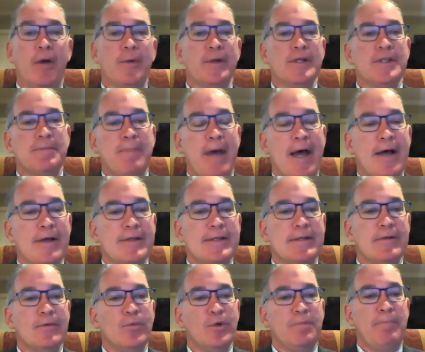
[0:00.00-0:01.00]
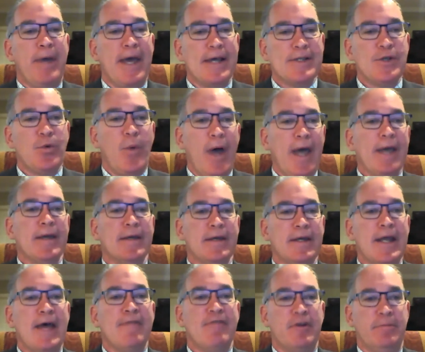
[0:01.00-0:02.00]
spouse would pass away,
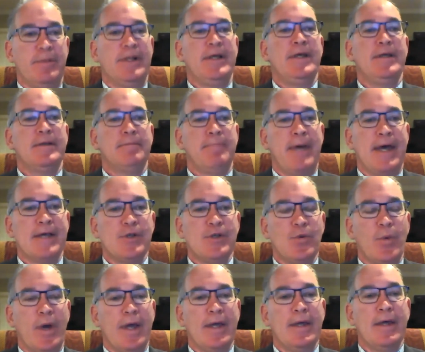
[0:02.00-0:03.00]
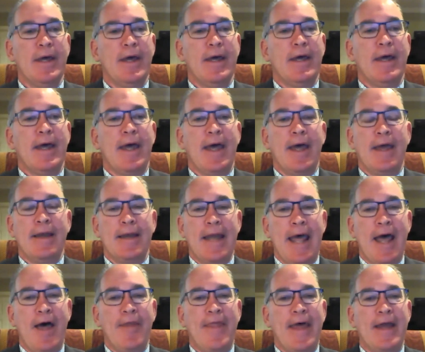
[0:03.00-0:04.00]
inevitably, pass away. And
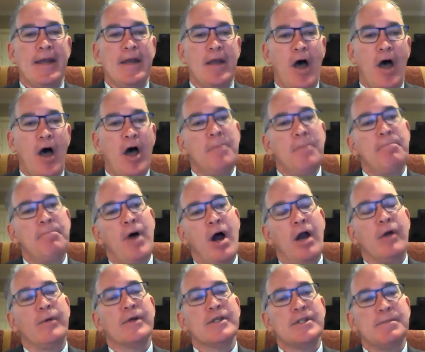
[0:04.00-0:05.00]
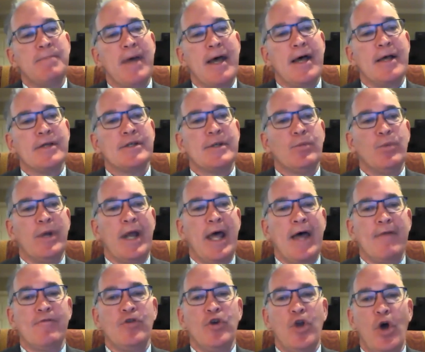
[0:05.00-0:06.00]
now that non-borrowing spouse would
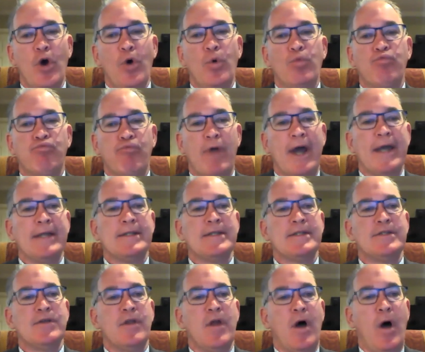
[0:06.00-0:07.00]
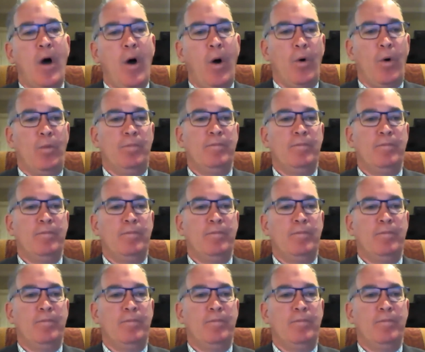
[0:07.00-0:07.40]
have no rights to the home.